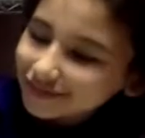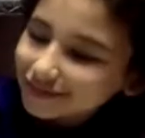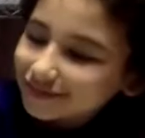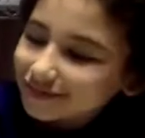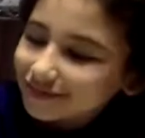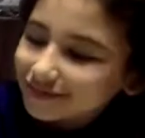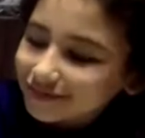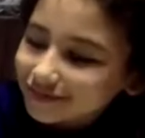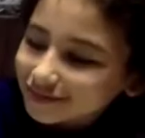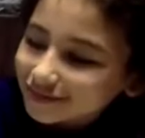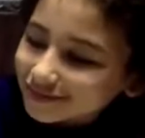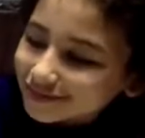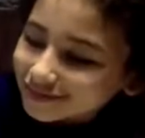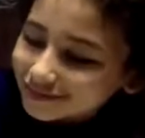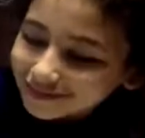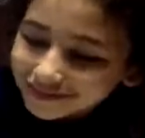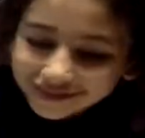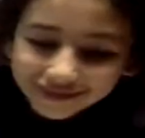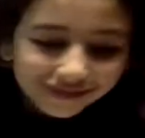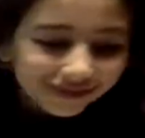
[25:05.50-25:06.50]
Okay.
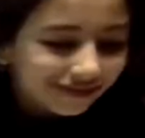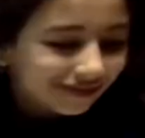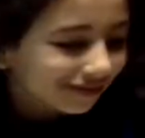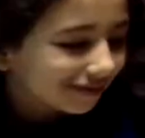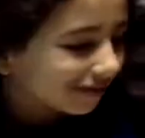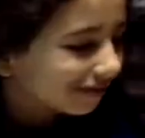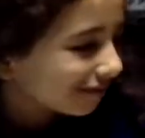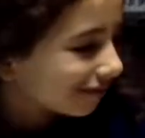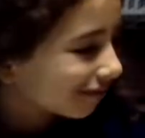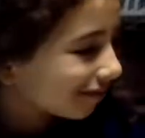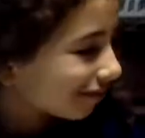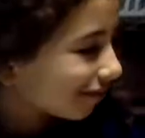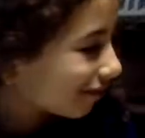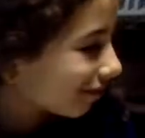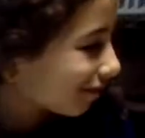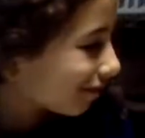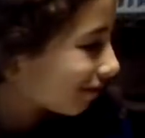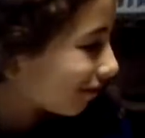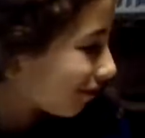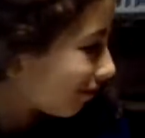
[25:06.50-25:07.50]
So far we
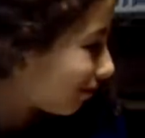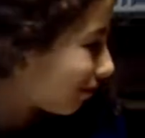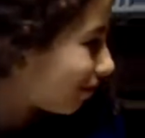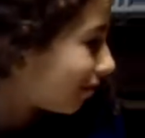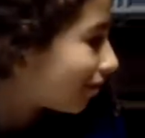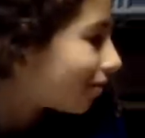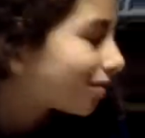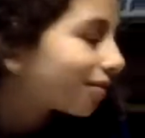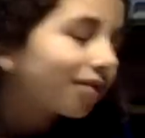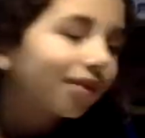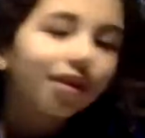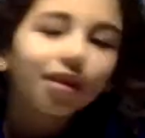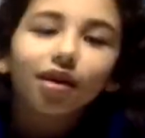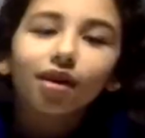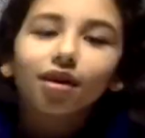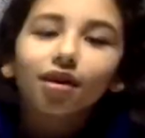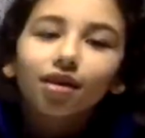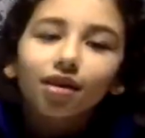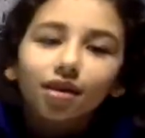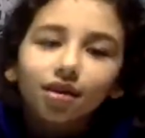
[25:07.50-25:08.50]
have our dough made,
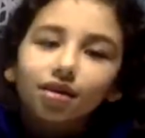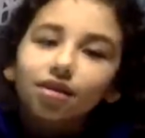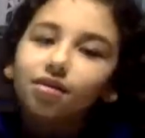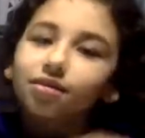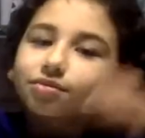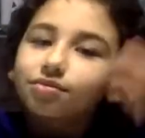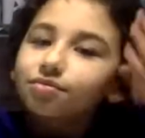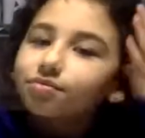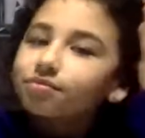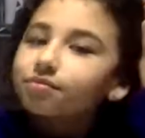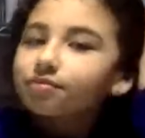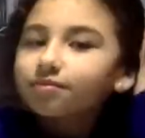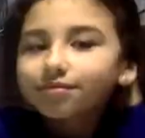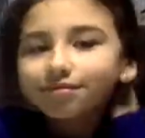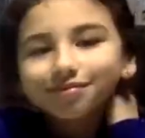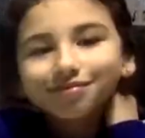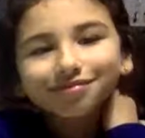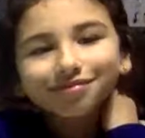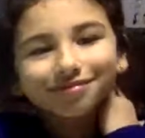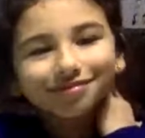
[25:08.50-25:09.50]
and then we're gonna start
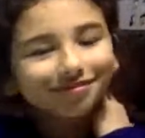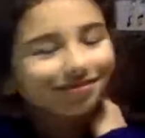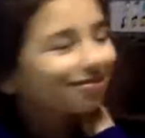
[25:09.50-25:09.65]
rolling it.